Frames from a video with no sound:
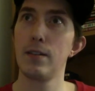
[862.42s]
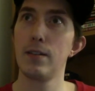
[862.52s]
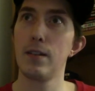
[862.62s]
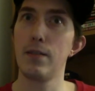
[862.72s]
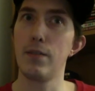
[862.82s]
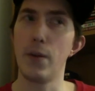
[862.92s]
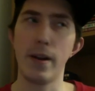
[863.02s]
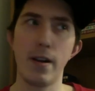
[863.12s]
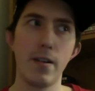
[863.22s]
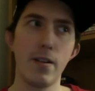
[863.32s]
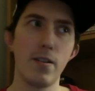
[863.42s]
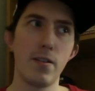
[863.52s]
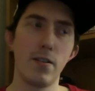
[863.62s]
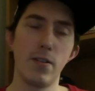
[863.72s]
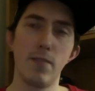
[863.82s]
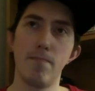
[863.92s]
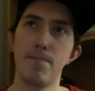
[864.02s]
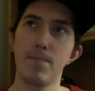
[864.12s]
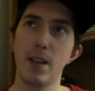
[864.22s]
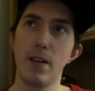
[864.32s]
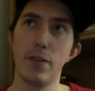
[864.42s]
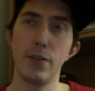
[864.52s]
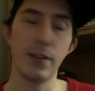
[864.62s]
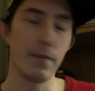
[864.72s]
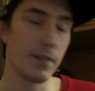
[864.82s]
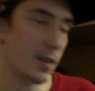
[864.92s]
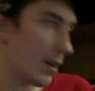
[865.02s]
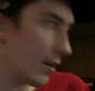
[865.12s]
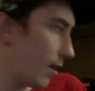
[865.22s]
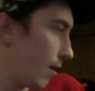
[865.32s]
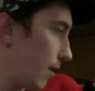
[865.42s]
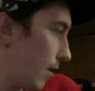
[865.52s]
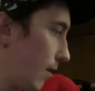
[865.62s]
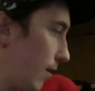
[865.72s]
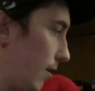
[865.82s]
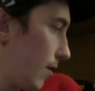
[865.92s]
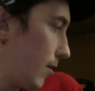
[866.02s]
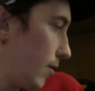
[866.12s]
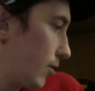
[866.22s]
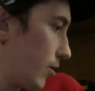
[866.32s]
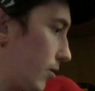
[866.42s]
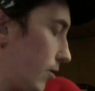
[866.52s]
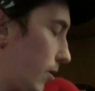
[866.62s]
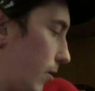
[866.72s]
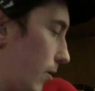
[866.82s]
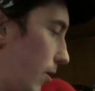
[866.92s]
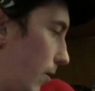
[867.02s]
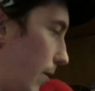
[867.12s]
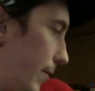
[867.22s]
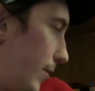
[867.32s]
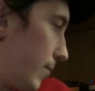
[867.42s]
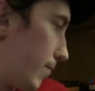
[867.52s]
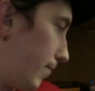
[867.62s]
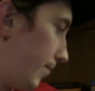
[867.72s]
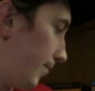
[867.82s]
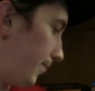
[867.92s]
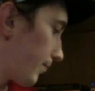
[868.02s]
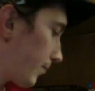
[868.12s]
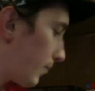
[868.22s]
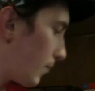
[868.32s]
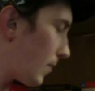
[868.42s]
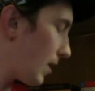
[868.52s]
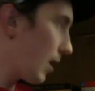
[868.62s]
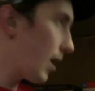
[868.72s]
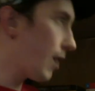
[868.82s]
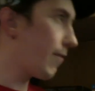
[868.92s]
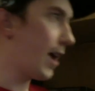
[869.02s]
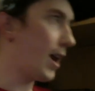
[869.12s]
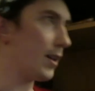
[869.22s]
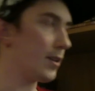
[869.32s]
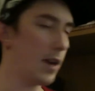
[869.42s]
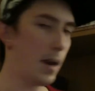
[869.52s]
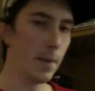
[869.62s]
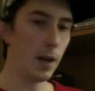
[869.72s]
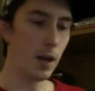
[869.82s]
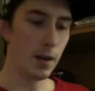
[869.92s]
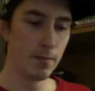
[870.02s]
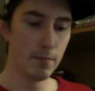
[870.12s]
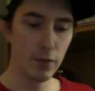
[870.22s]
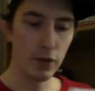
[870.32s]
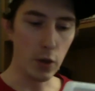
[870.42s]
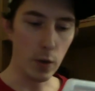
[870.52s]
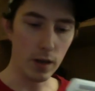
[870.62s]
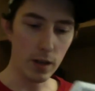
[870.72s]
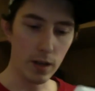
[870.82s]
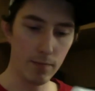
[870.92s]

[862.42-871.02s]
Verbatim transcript: If you're on the, you're under 17. So, you know, and there's a lot of violence, a lot of blood, nudity.